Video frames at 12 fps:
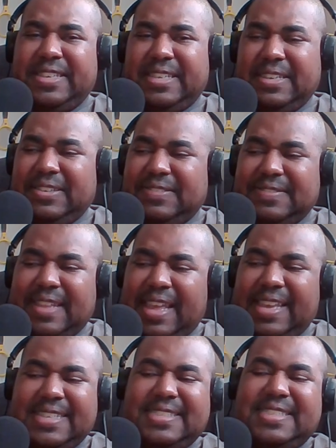You know,
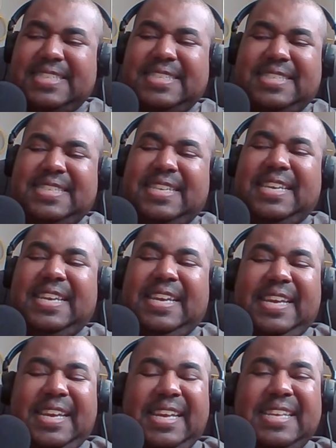like it's just,
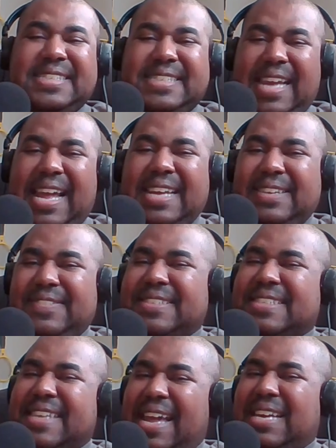it's kind of,
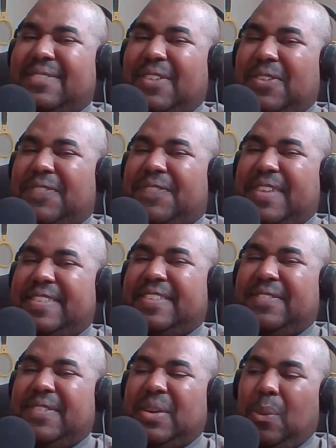it's kind of
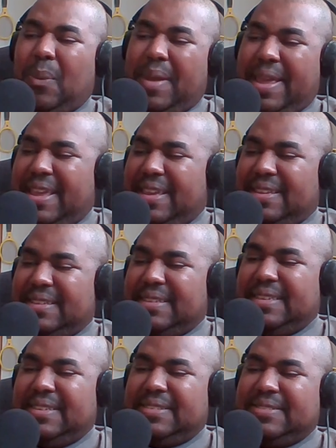offensive in a way
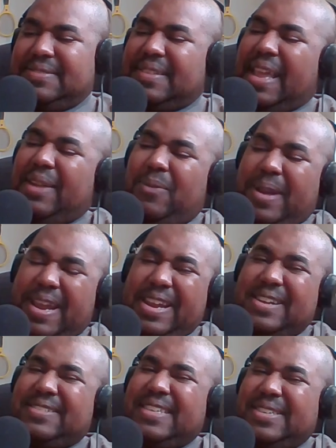you know, like
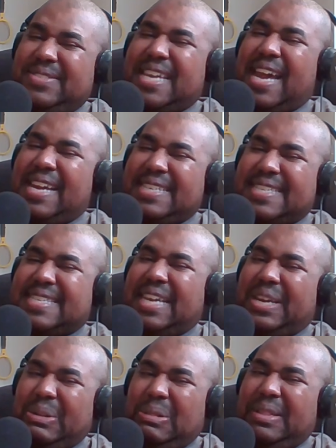where it was kind of
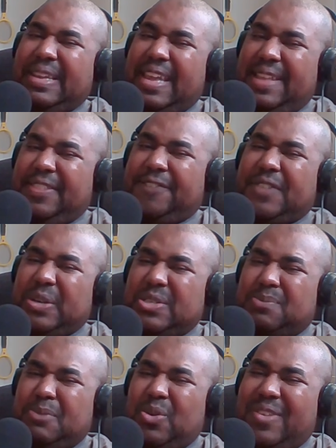subtle in the
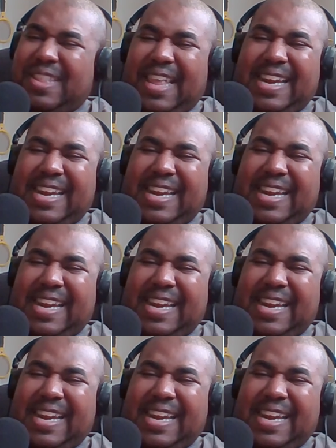first movie.